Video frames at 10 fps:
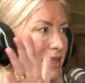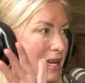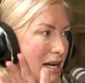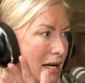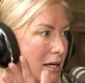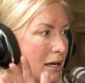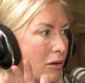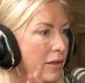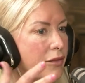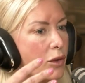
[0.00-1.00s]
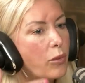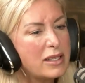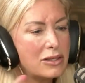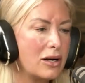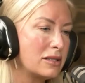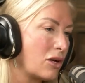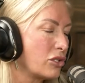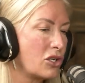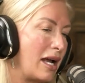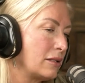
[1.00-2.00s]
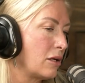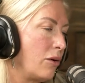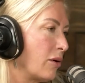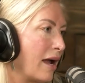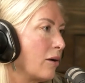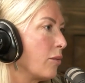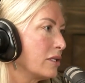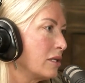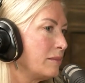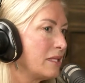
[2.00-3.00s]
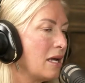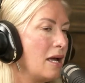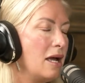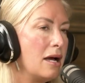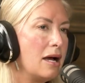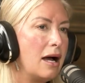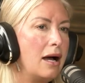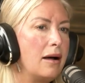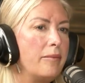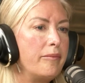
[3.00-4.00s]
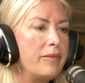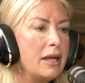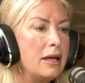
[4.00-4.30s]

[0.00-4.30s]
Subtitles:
thin ideal that the westernized culture as a whole kind of worships. Mm-hmm.